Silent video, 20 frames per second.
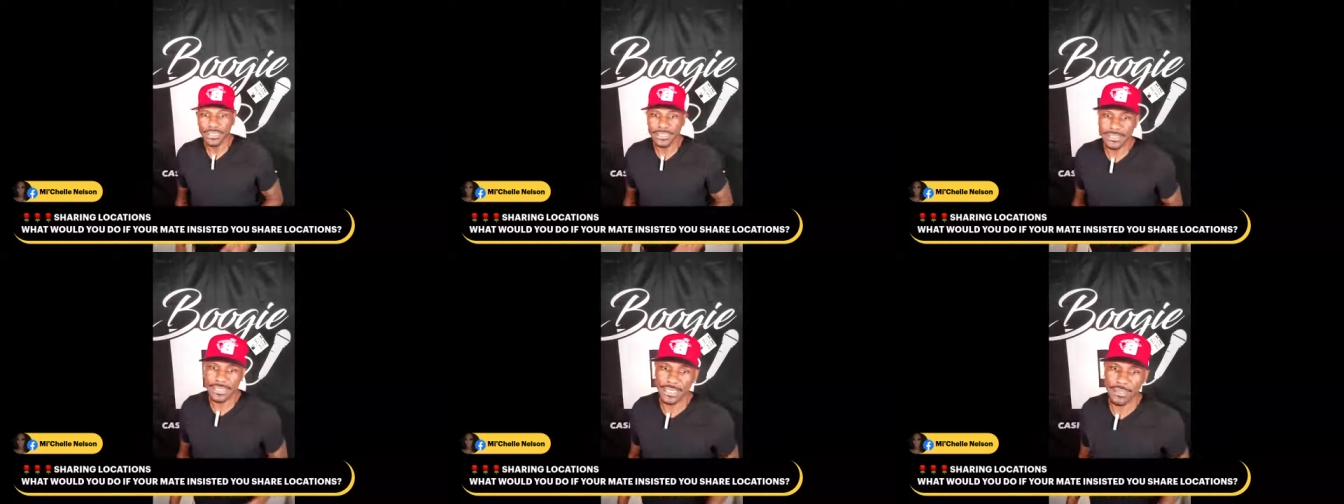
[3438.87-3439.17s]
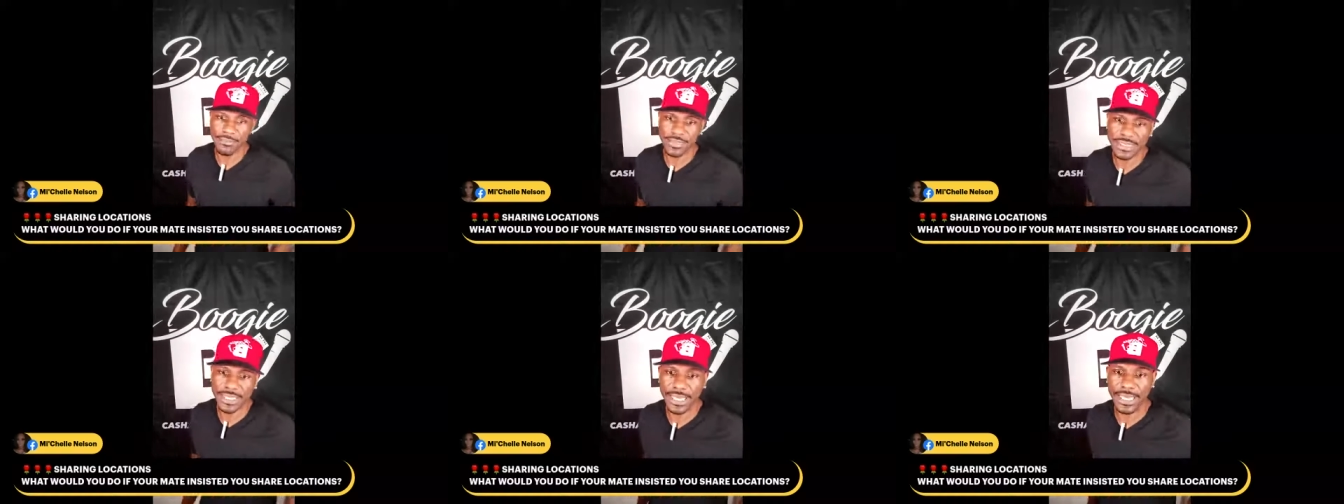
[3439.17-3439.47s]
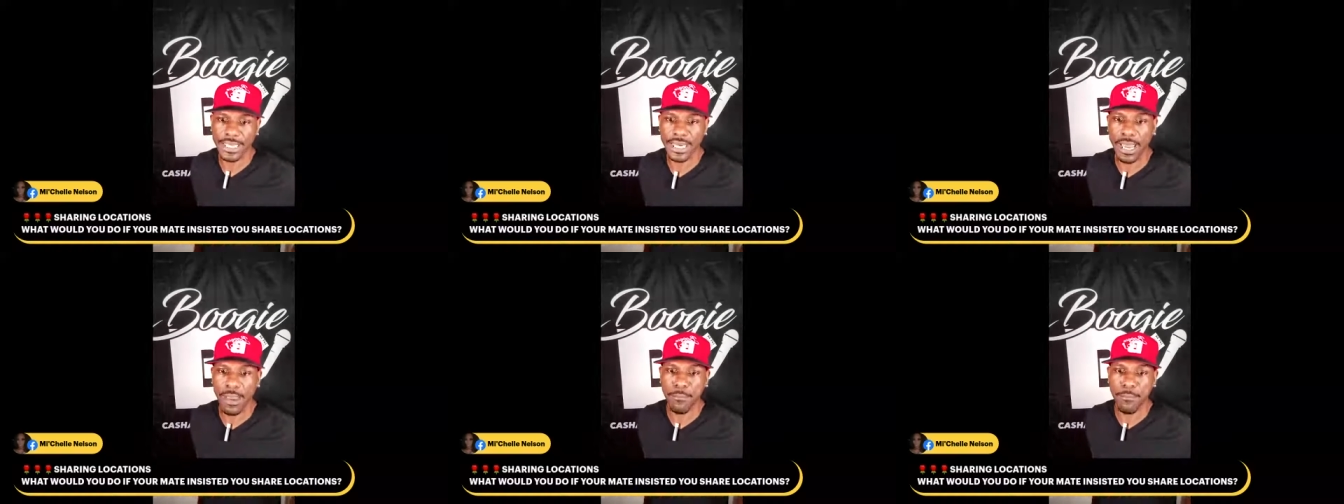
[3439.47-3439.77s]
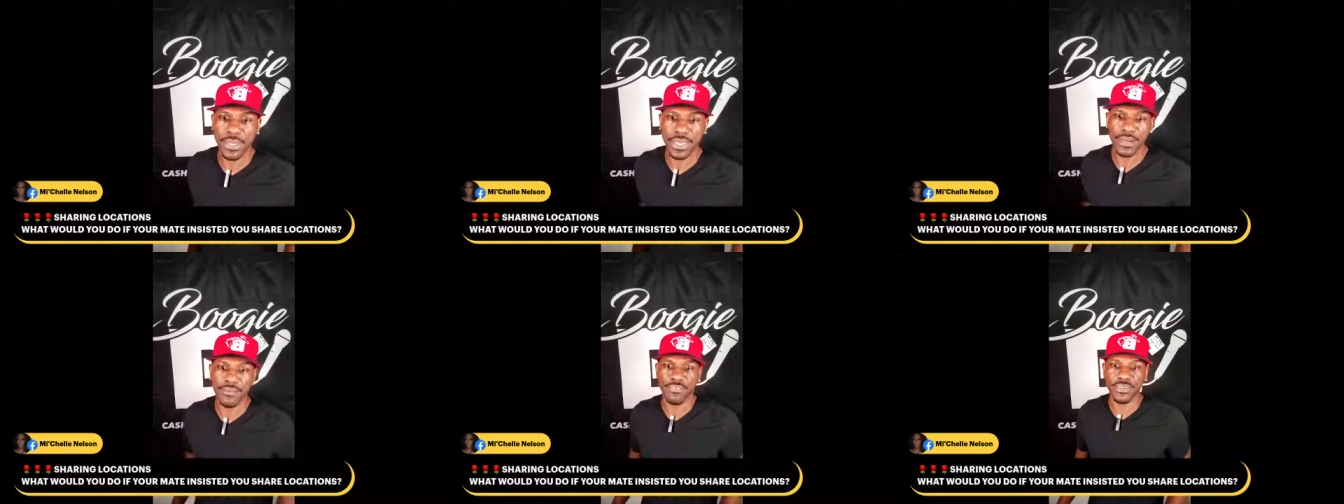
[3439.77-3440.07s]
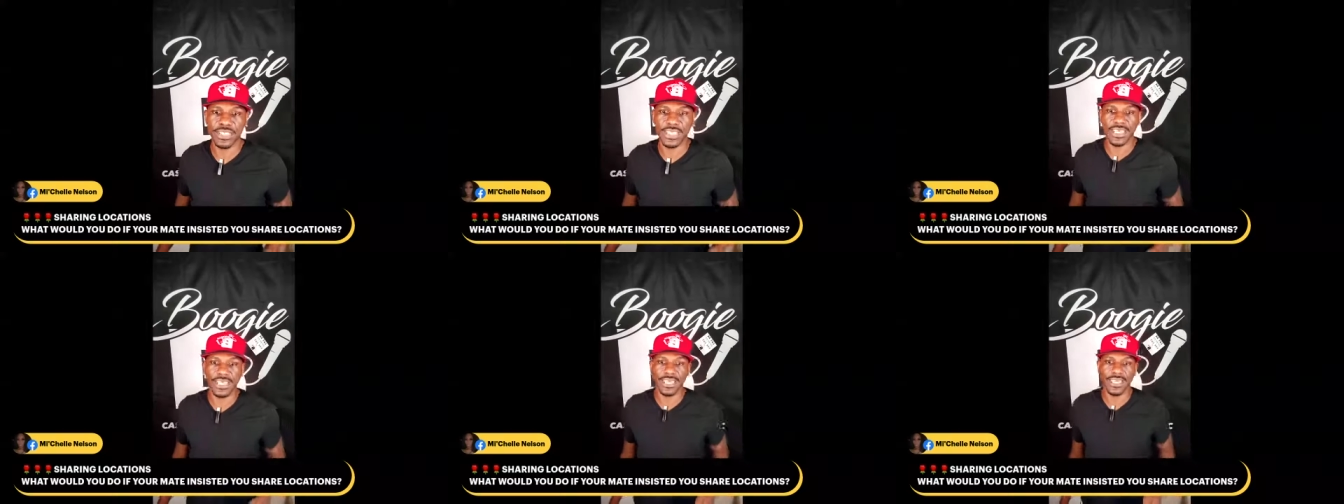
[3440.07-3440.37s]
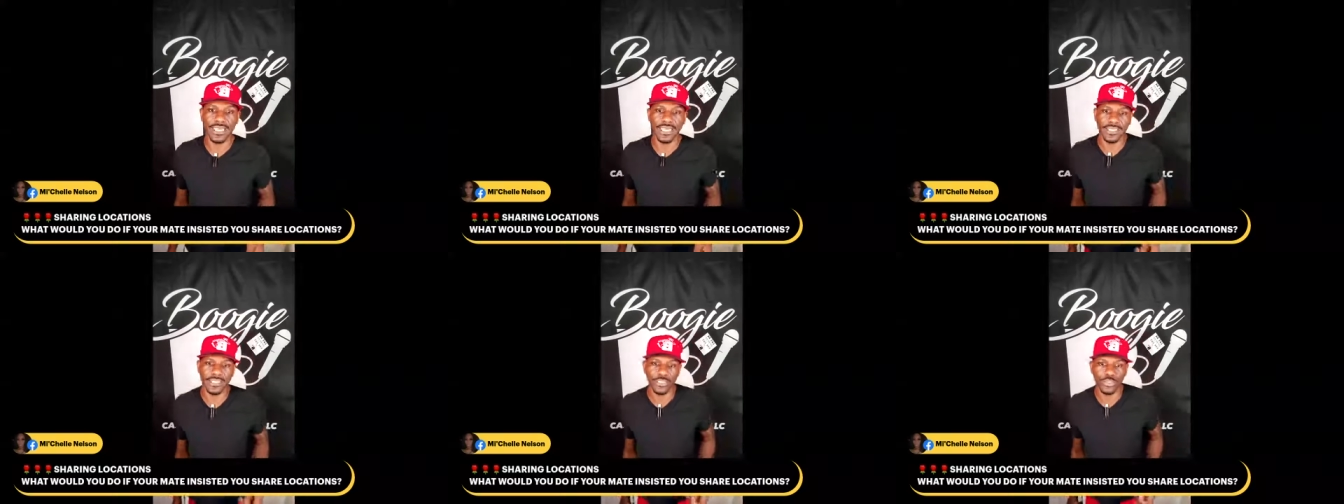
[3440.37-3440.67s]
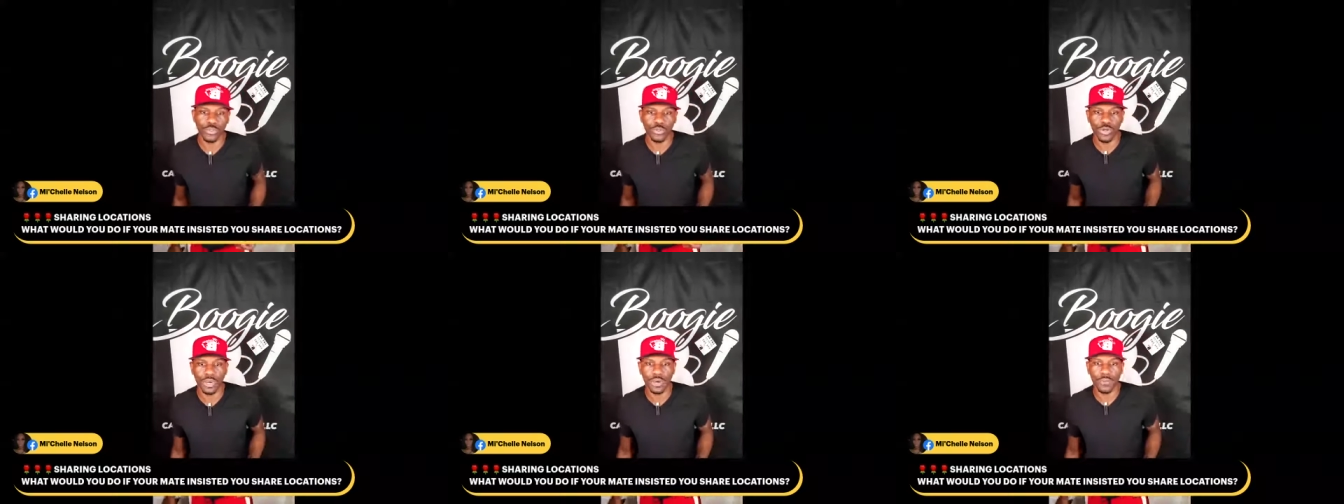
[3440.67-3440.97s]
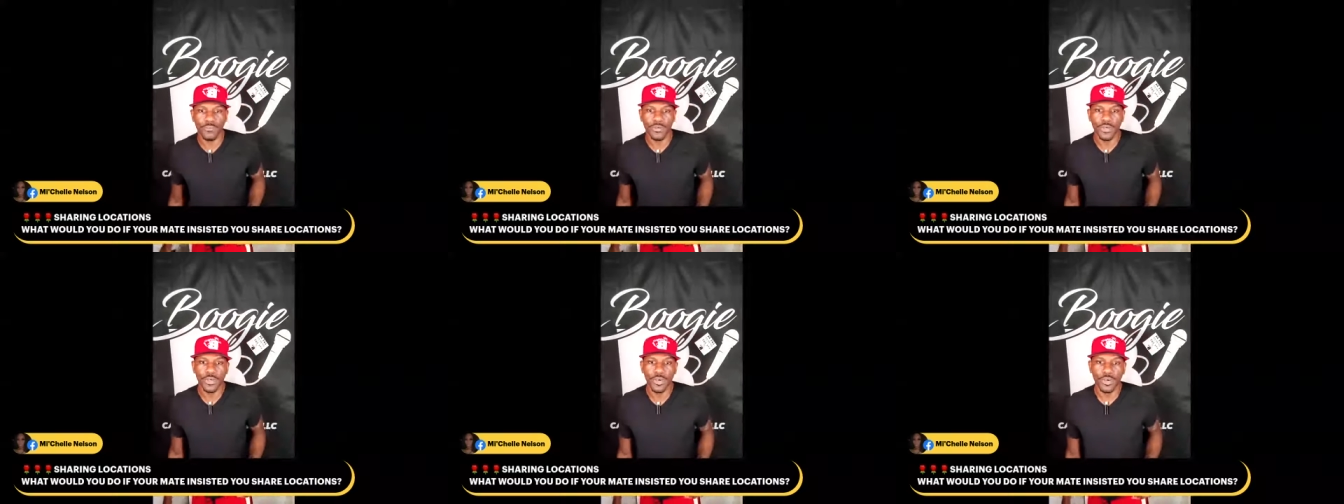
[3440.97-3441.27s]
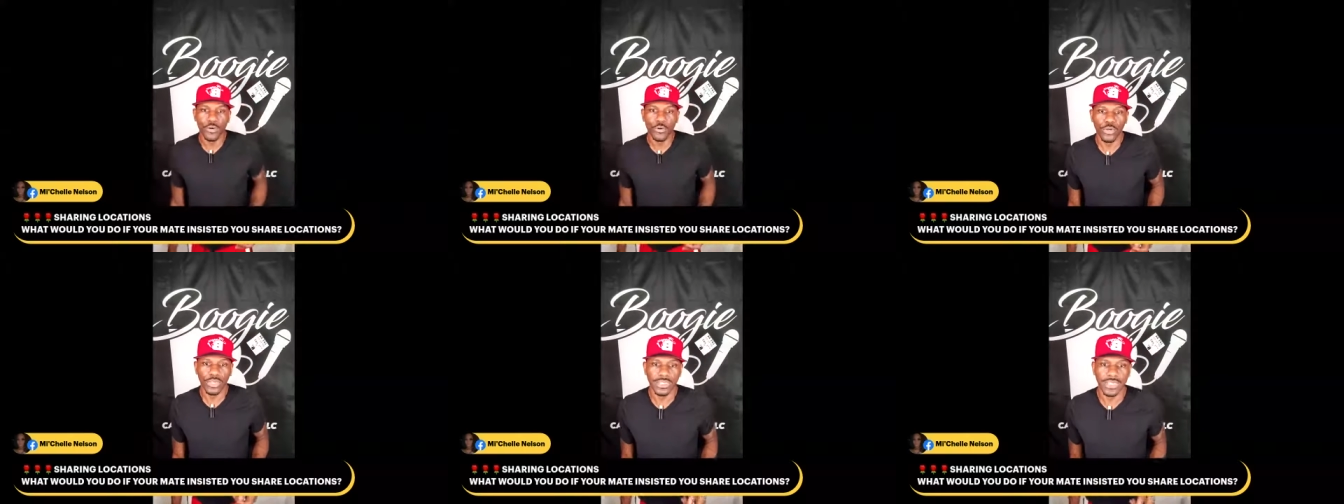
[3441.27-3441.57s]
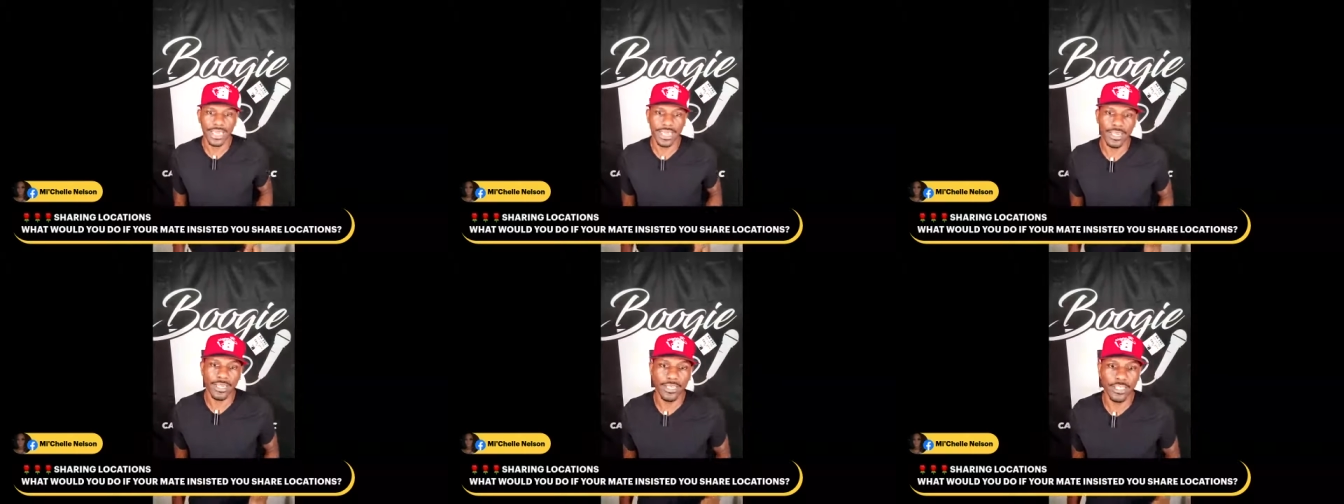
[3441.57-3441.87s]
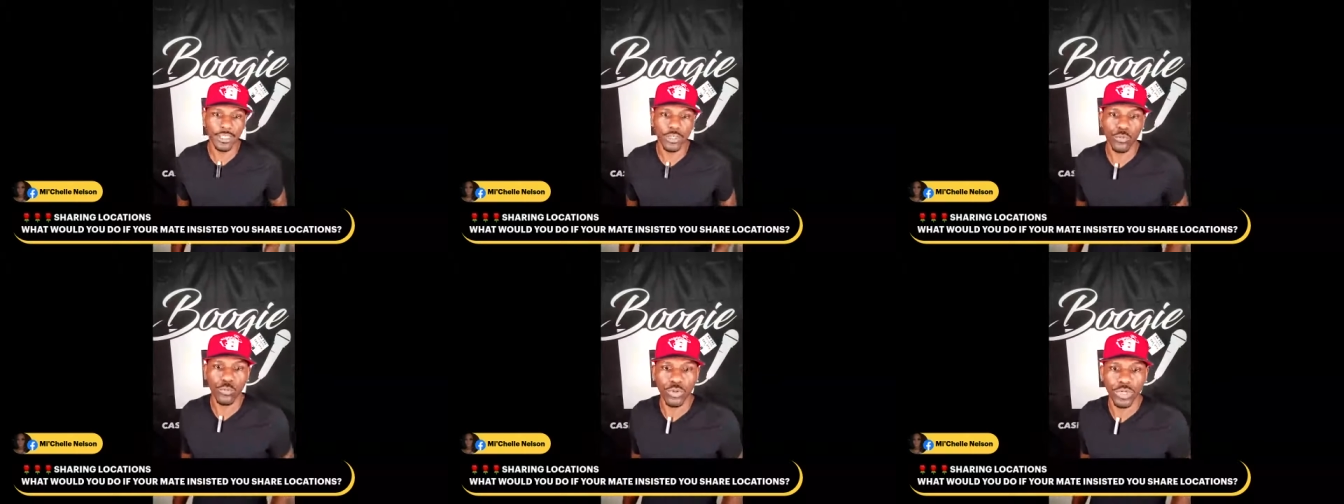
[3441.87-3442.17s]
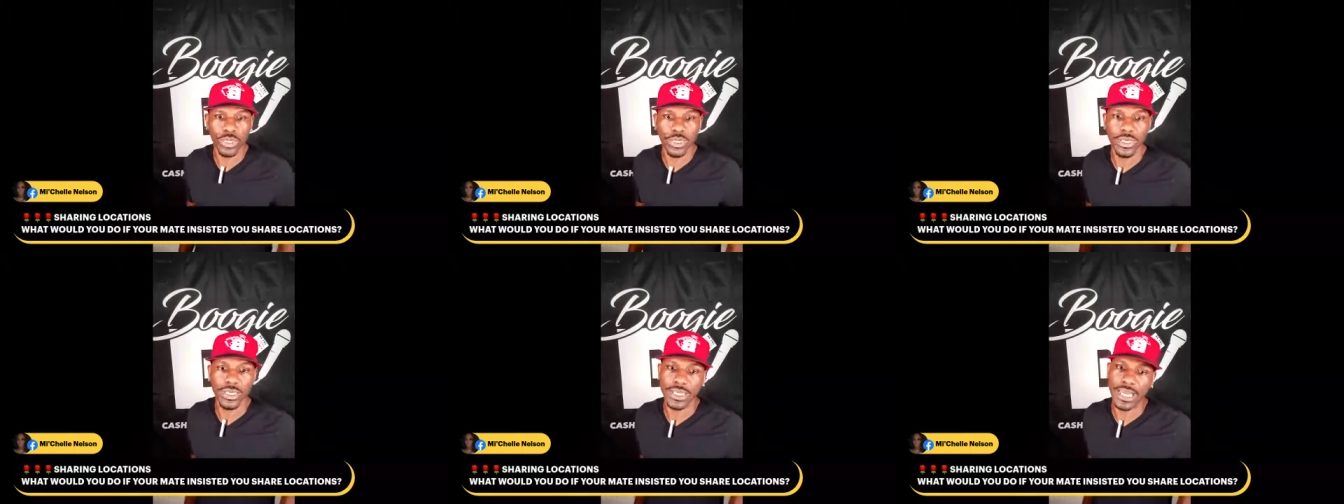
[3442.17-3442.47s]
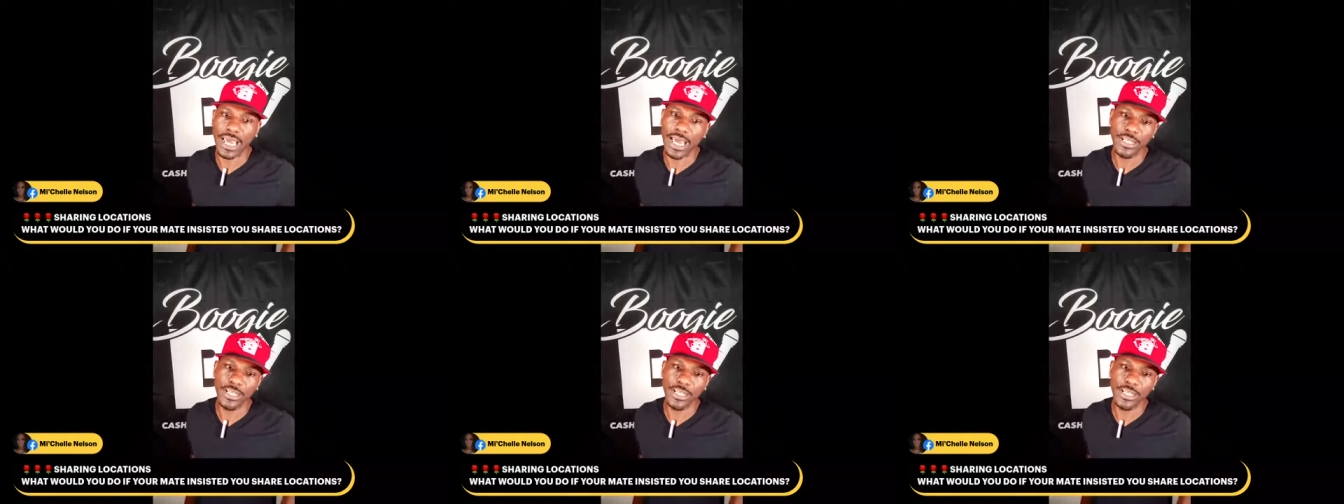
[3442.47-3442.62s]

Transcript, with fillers: Tim said, I bet if a nigga hitting you up with that good wood.